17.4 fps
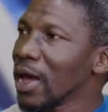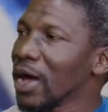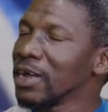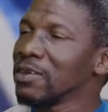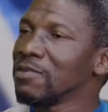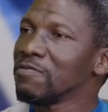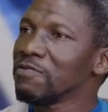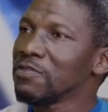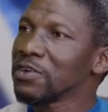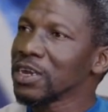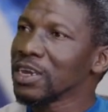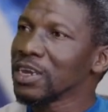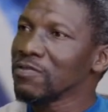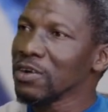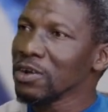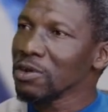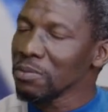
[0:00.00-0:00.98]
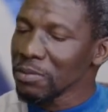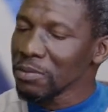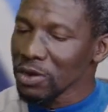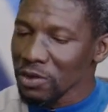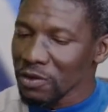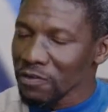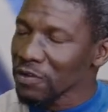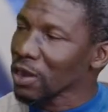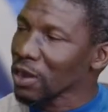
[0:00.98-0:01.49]
And for the development
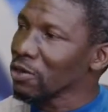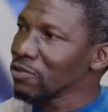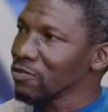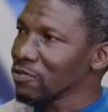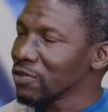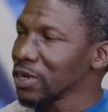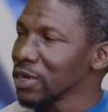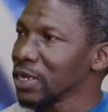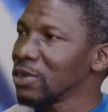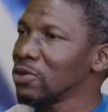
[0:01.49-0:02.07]
of a country,